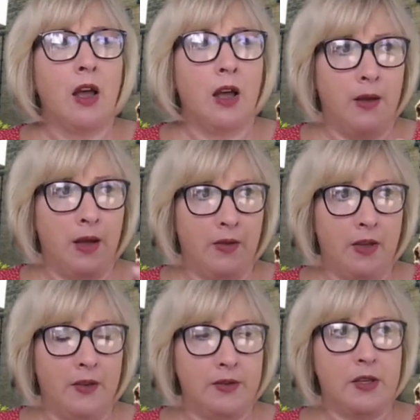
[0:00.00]

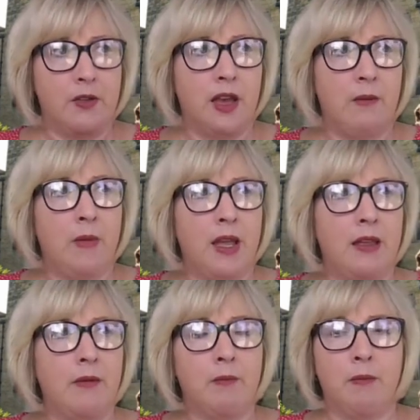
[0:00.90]
and so that
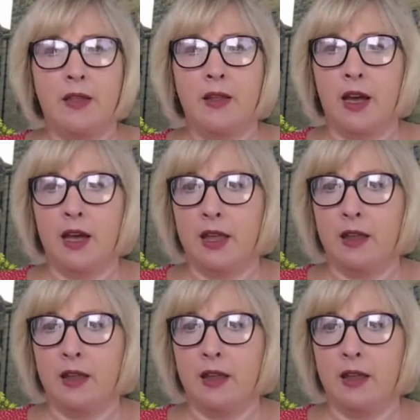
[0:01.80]
might mean that